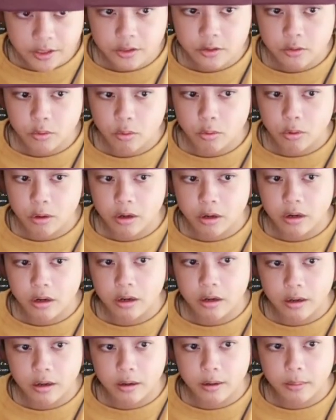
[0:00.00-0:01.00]
or
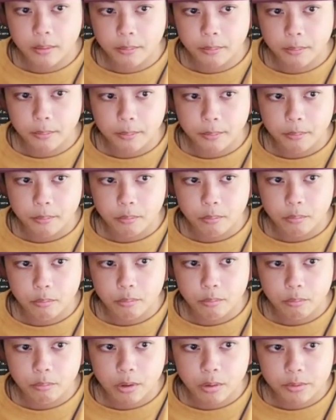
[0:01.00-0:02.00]

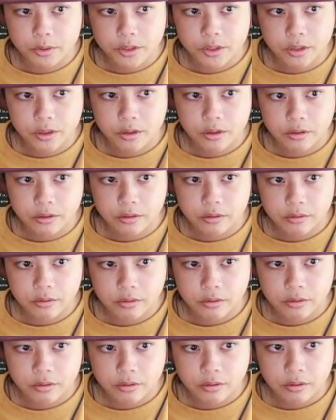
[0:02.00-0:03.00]
what was it called?
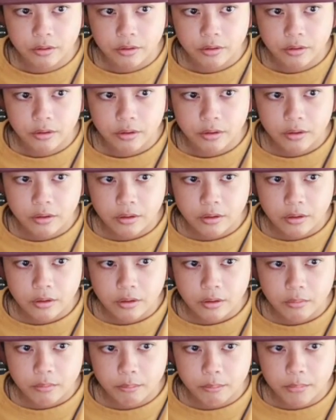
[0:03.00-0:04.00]

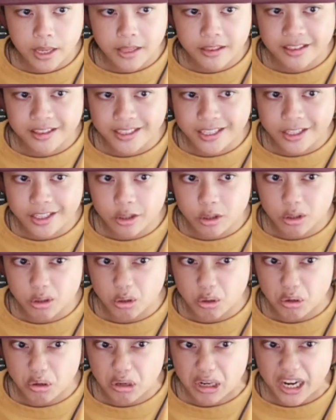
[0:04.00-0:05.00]
Methylene
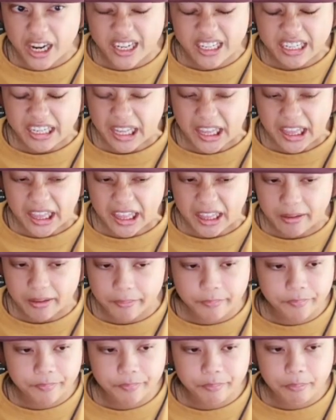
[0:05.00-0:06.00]
chloride.
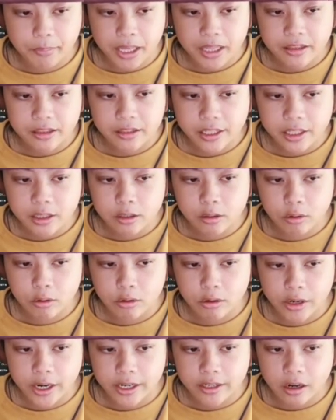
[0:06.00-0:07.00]
Methylene
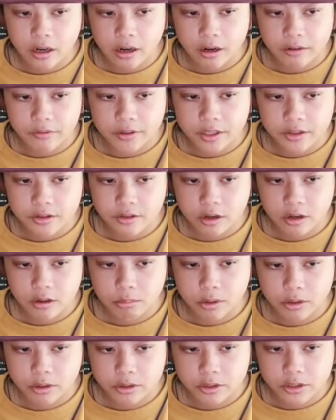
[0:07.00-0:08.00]
chloride coffees are
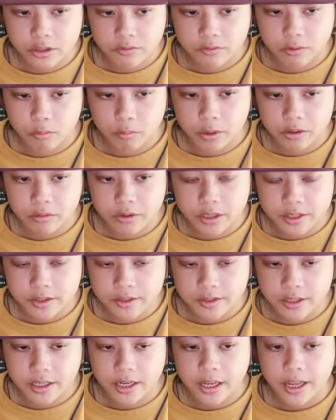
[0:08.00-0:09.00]
purchased for one
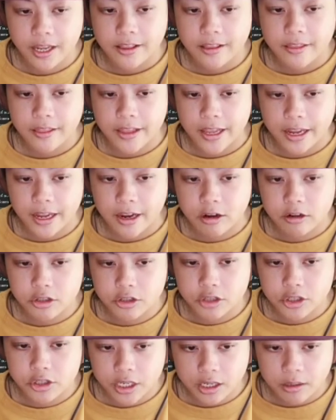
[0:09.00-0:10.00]
reason: they are
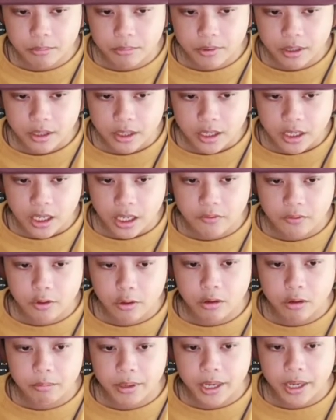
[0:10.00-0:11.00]
cheap. If you
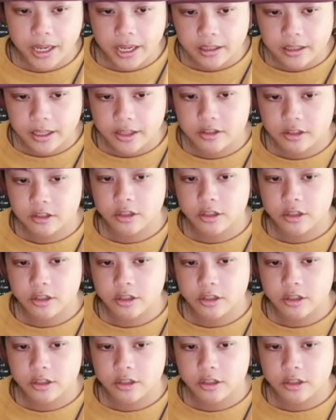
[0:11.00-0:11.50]
are paying less than